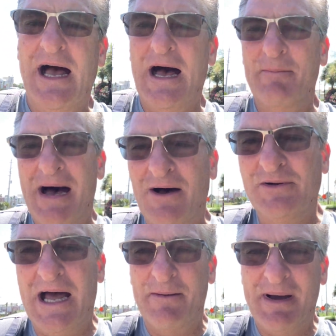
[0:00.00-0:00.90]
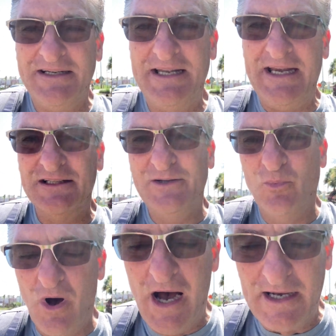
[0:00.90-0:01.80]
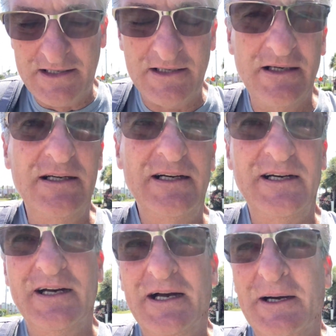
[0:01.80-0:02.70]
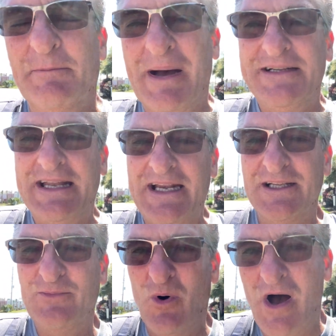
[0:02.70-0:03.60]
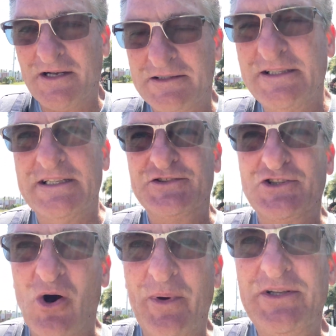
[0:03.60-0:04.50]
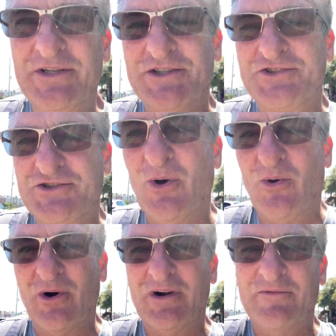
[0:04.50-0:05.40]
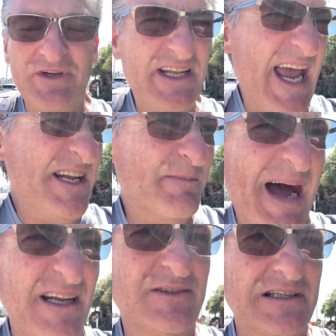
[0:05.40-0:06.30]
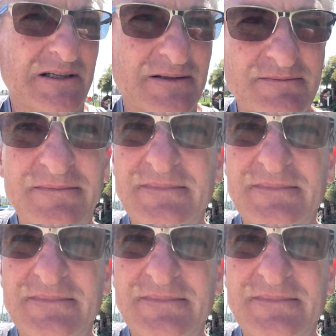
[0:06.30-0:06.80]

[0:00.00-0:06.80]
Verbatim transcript: I'm out on my daily walk. My daily walk is going to the store every day to buy little